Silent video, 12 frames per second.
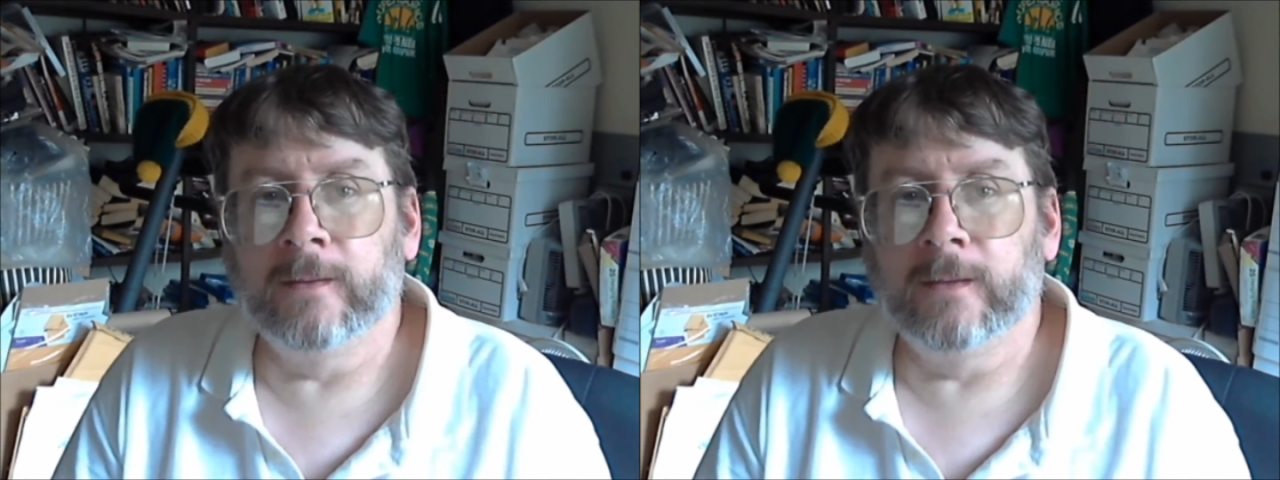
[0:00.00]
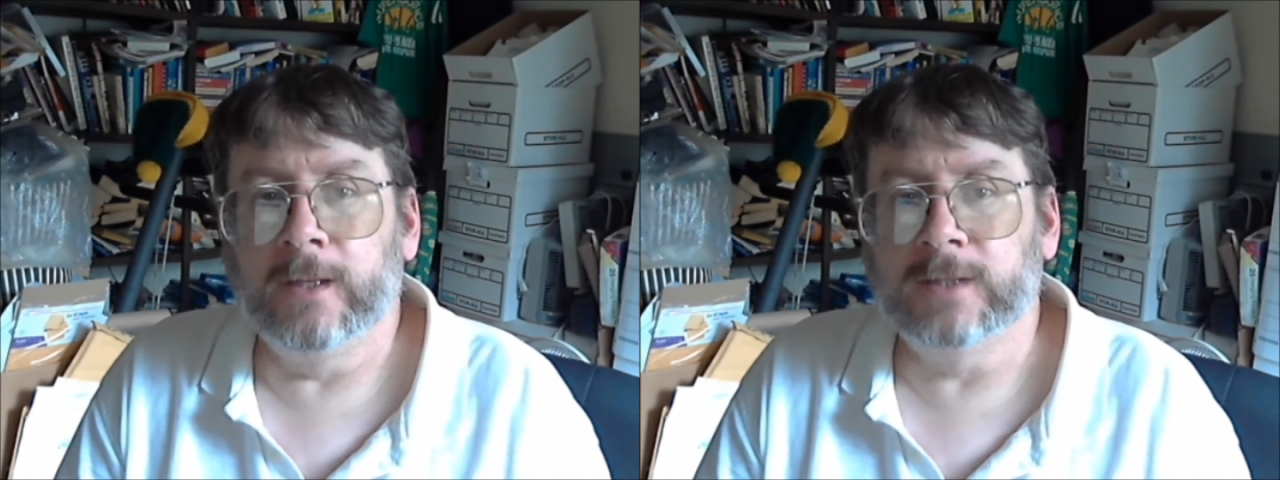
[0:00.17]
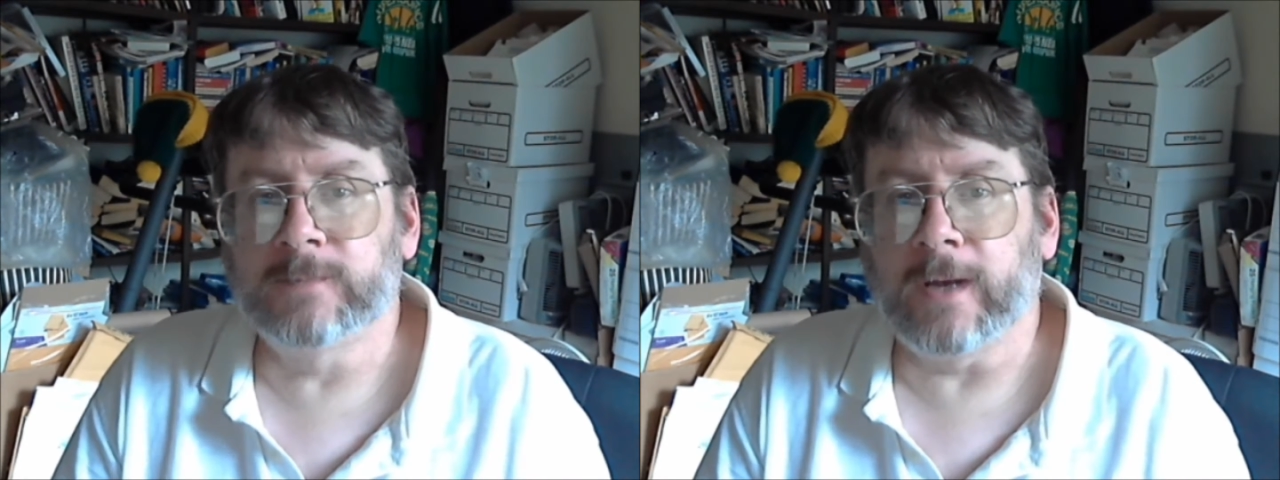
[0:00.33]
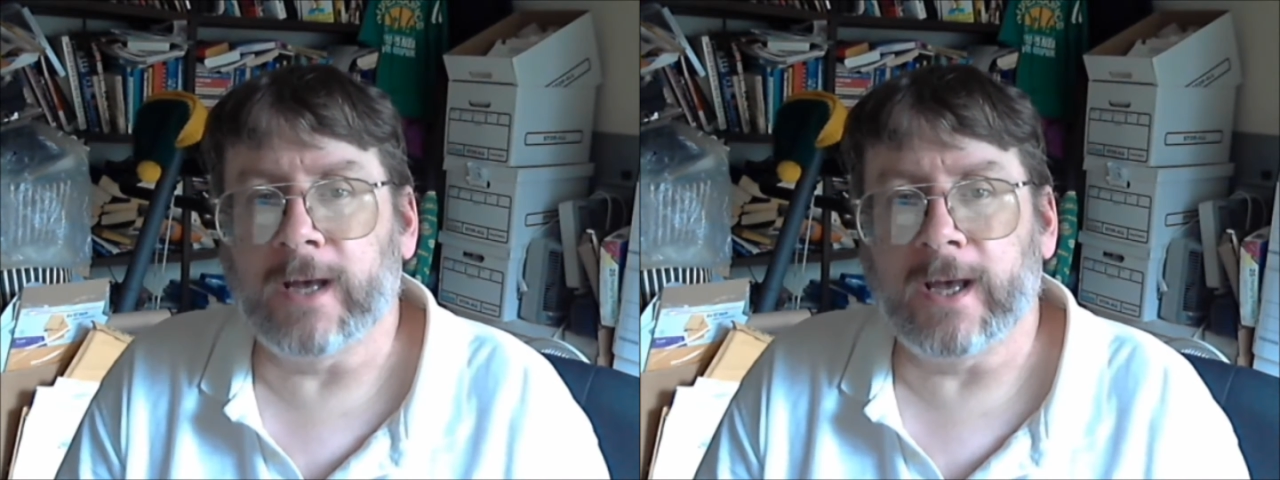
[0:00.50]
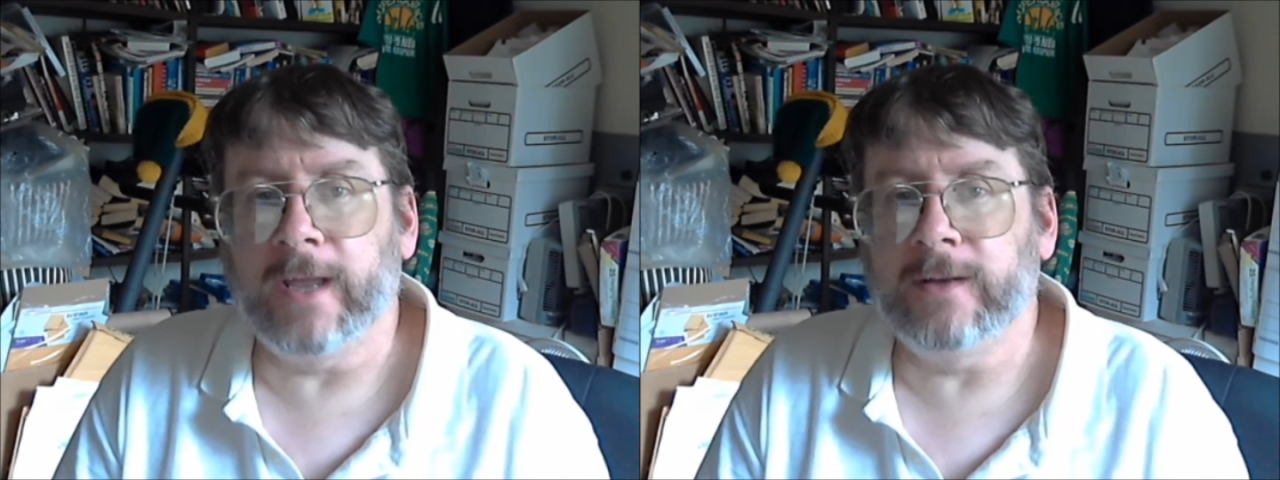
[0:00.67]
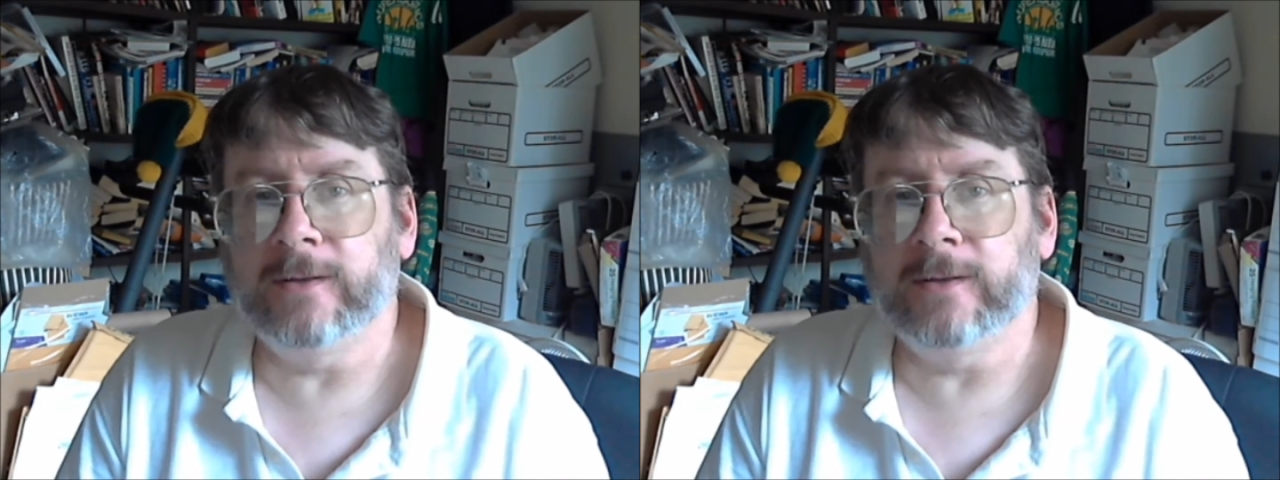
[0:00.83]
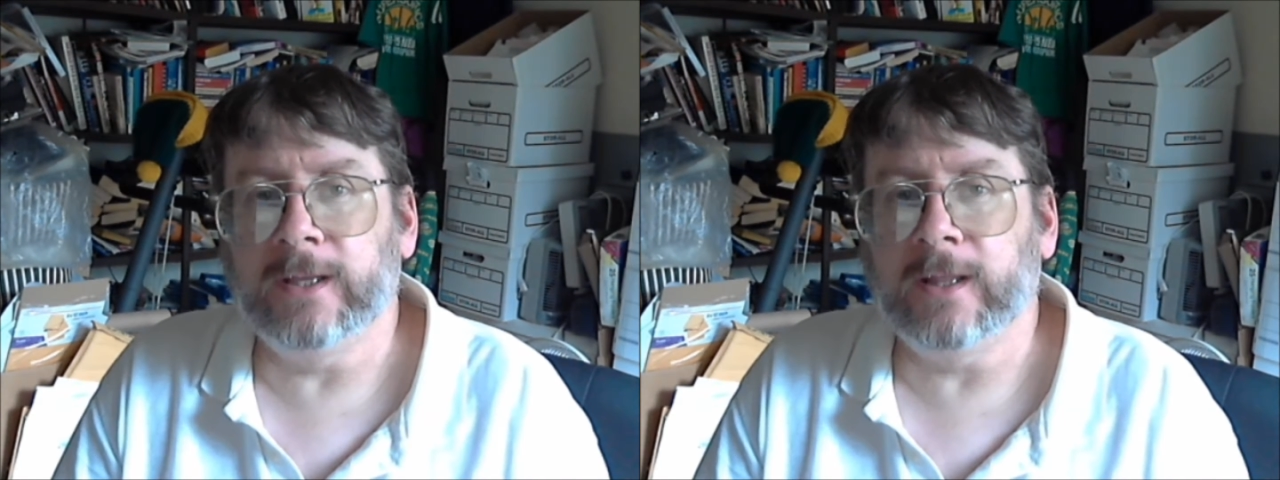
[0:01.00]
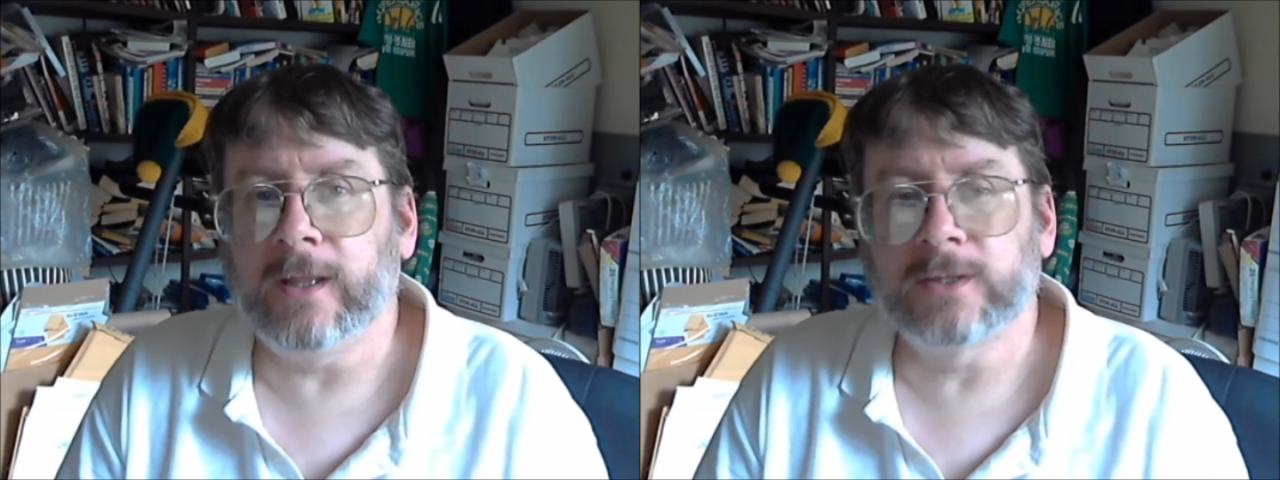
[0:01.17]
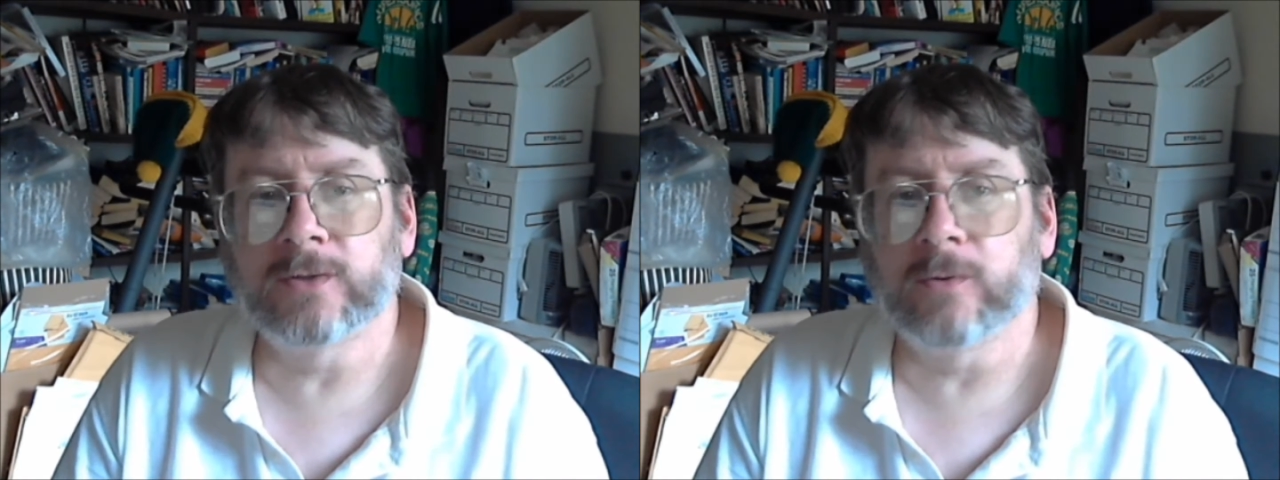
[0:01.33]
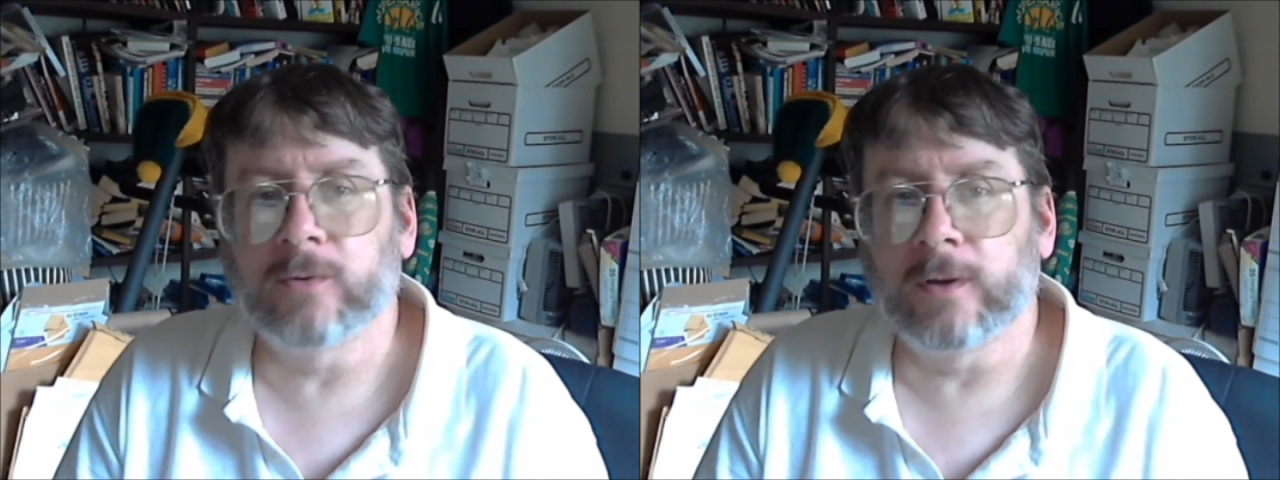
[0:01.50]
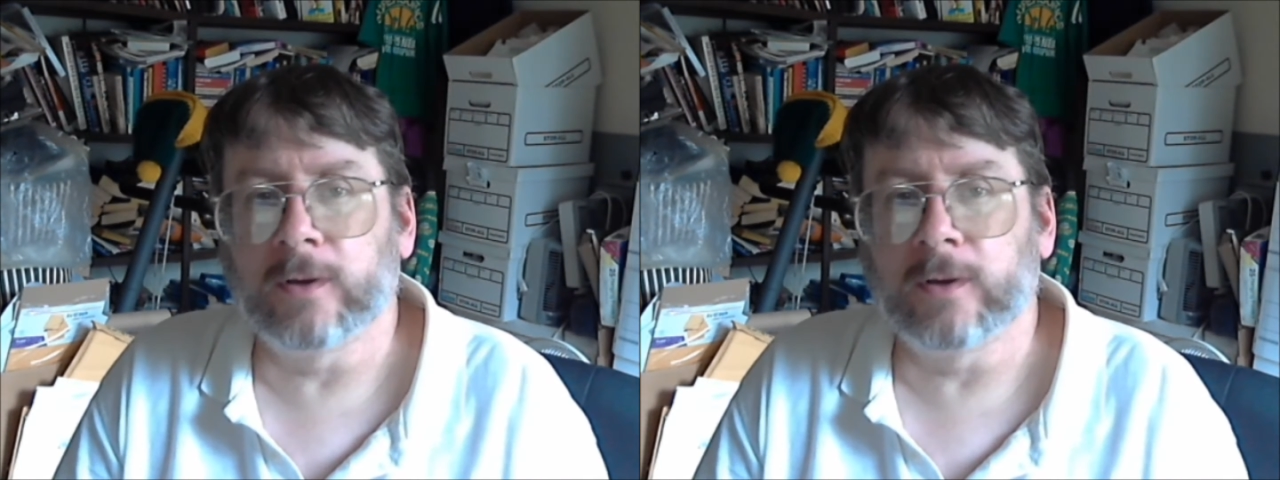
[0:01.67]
He's behind in the Electoral